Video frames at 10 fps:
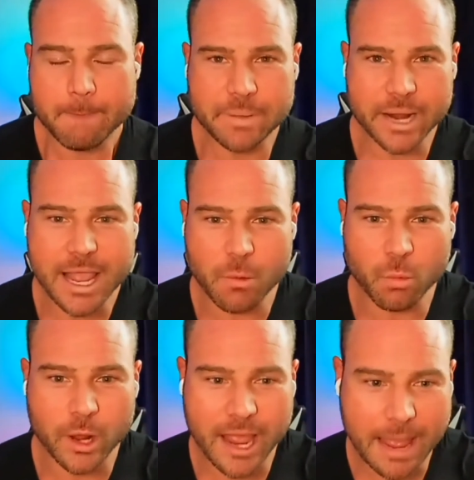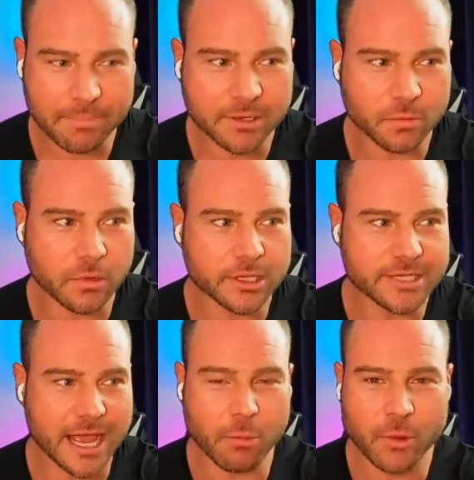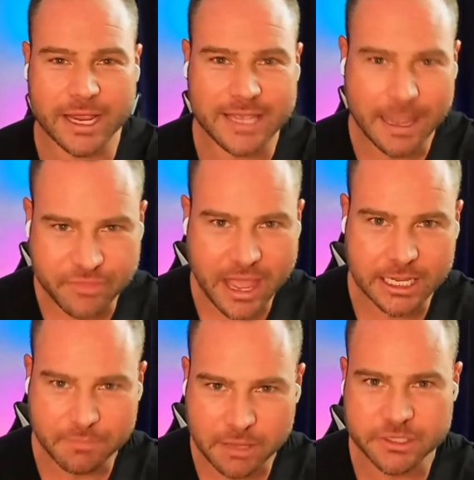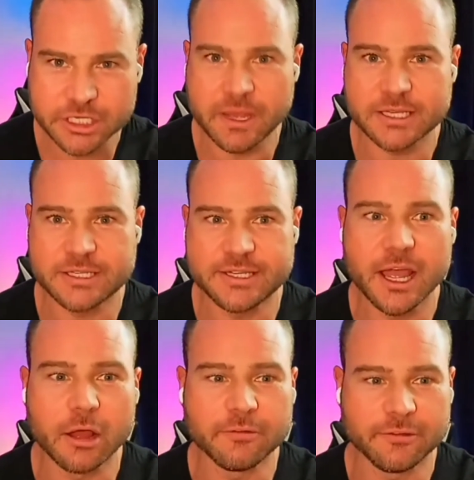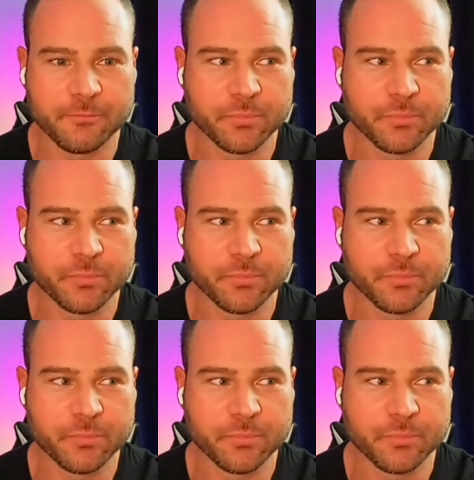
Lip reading: But what happened was, when I kept that commitment to myself,